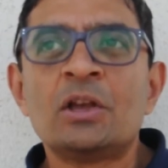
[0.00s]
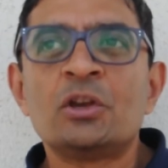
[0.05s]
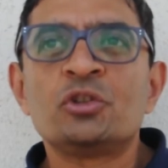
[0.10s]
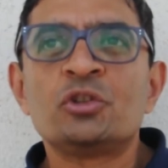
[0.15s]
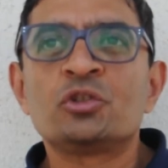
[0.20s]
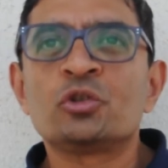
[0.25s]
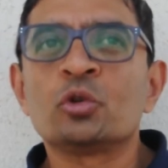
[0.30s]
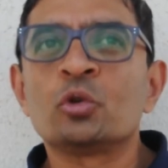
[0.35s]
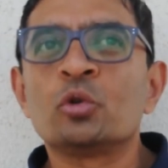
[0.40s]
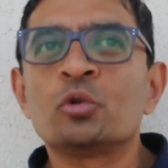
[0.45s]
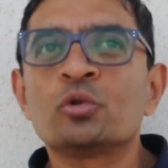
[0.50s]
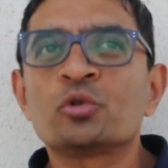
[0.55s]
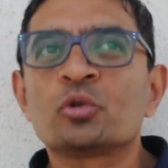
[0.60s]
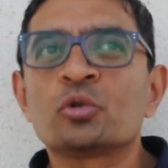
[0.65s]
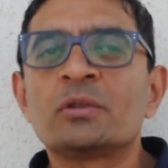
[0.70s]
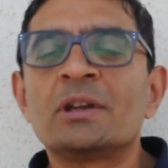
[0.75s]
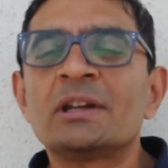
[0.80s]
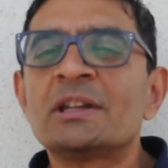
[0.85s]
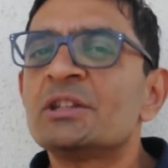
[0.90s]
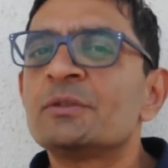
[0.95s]
So
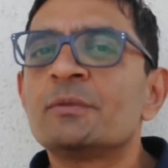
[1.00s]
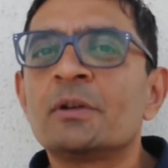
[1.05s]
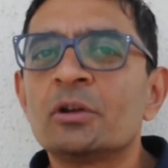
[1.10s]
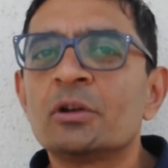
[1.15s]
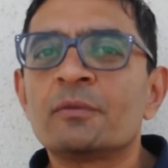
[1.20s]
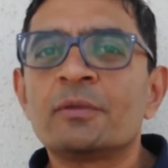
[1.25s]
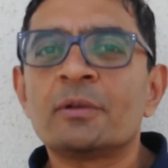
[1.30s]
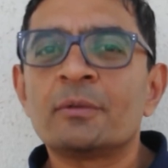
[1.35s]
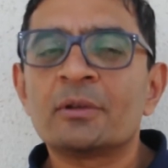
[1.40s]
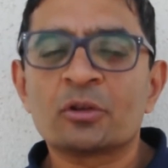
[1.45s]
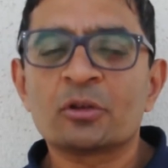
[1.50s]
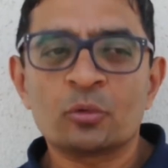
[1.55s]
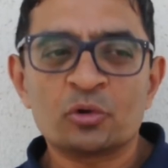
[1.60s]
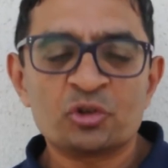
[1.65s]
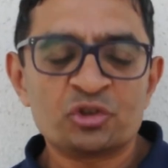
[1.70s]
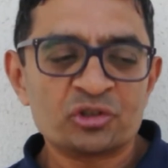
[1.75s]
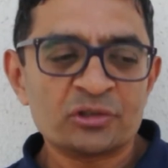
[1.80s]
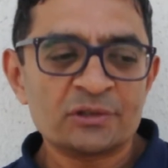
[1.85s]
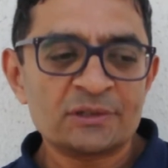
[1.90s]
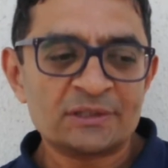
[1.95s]
that is one of our
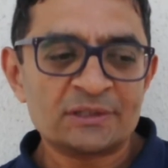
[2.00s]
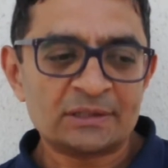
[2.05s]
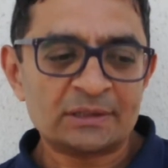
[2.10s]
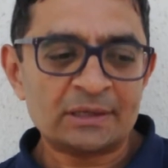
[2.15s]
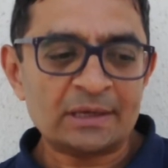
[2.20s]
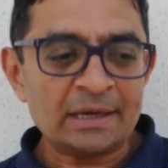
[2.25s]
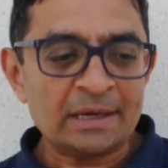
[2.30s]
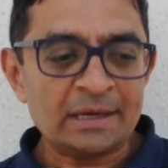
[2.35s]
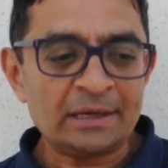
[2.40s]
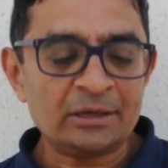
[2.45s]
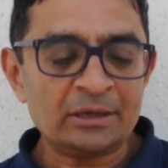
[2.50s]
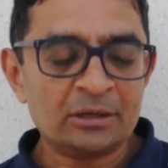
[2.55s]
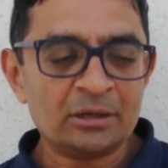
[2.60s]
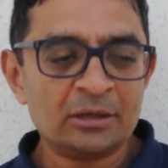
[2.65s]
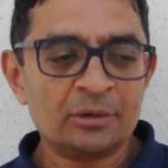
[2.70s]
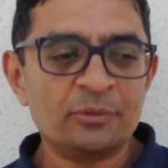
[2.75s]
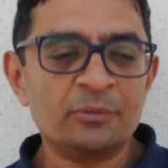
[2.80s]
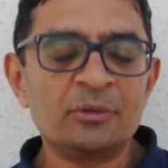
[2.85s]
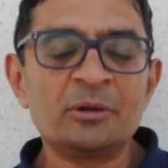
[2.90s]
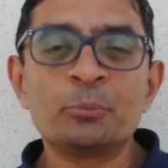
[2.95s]
questions, and
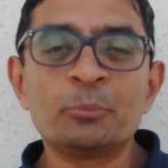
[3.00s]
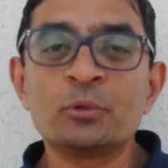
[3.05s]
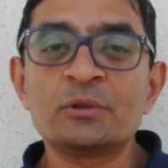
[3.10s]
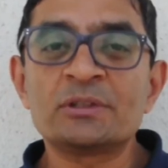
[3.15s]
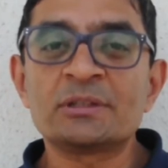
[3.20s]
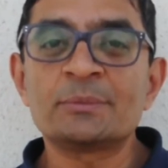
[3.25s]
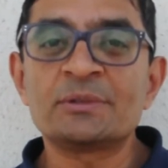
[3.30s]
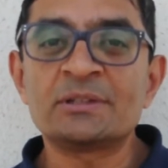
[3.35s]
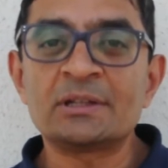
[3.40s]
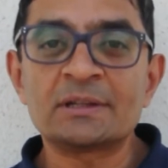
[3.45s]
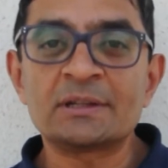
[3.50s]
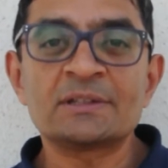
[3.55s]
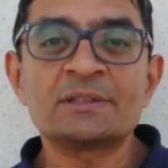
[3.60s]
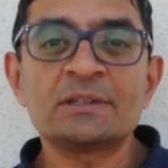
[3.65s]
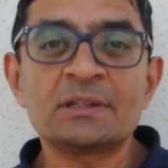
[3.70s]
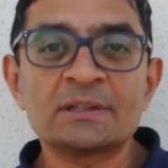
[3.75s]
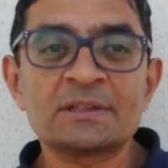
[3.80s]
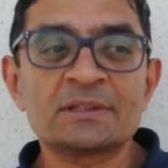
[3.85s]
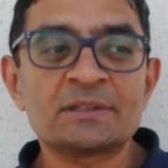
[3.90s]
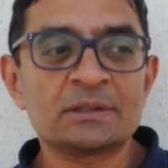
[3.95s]
we will put some
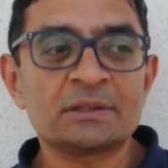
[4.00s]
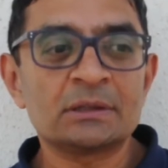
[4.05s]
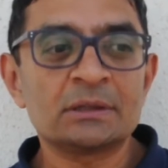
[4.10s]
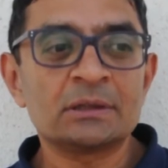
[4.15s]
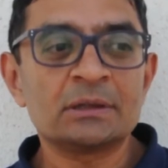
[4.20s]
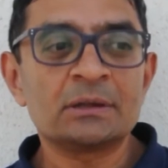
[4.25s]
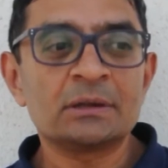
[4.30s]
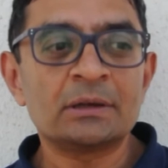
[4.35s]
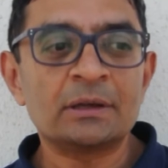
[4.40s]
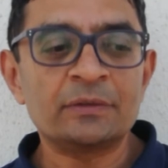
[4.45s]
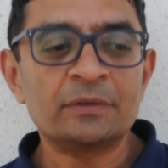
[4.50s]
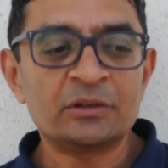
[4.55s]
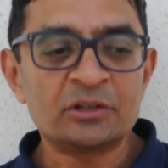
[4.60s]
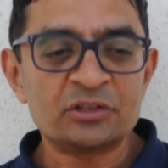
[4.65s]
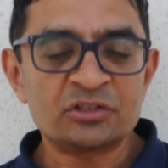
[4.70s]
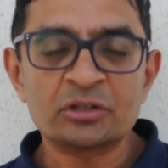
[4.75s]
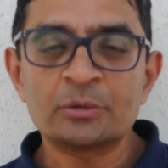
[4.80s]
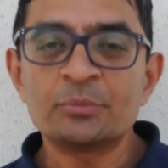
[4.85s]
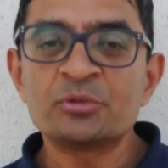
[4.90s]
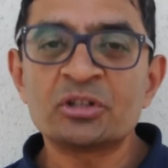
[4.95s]
statistics in the
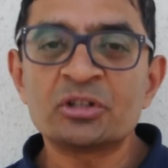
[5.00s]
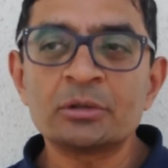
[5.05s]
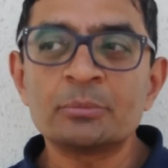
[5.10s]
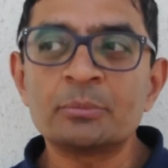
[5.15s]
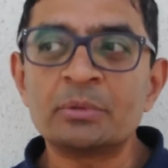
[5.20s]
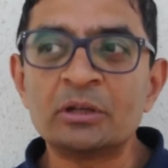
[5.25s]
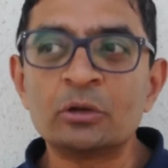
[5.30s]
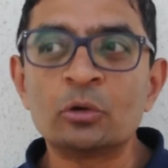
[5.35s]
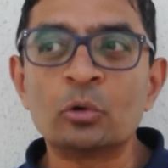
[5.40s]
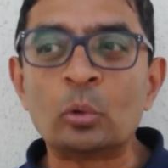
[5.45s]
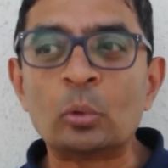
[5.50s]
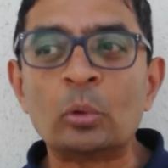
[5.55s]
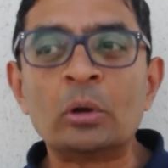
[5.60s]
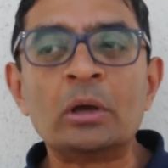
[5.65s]
description below.